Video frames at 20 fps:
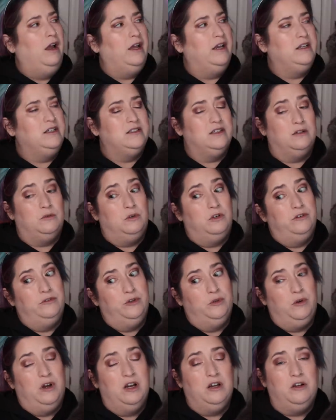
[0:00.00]
And he's like, well, if
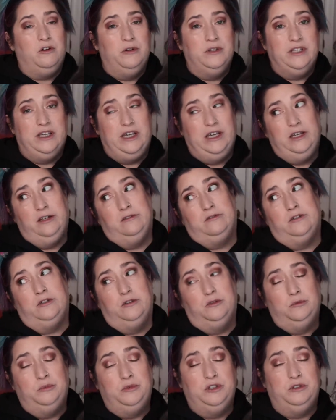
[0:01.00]
you want to go in the kitten
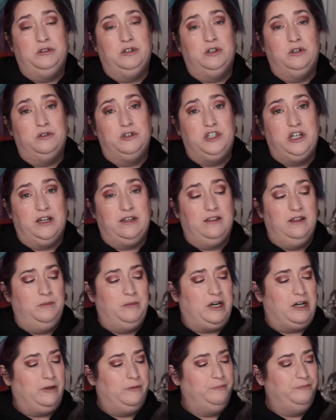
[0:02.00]
room, you can go check them
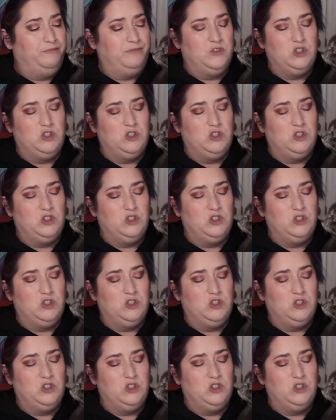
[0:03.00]
out.